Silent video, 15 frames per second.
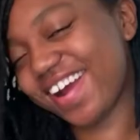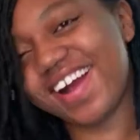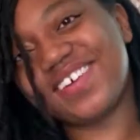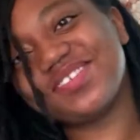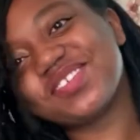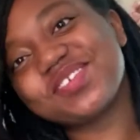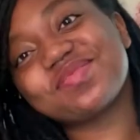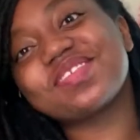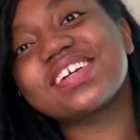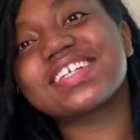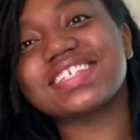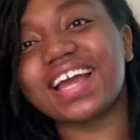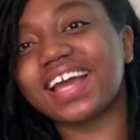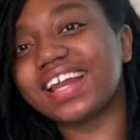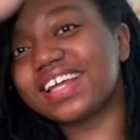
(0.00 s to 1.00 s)
I'm super
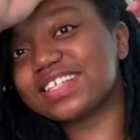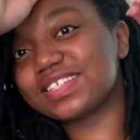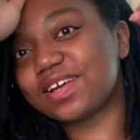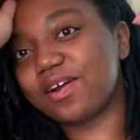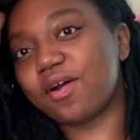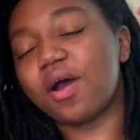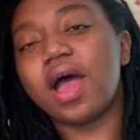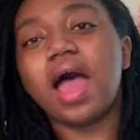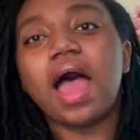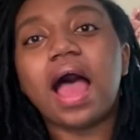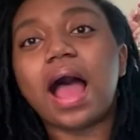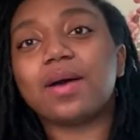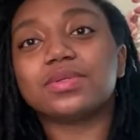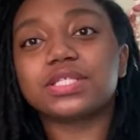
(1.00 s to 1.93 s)
excited. So I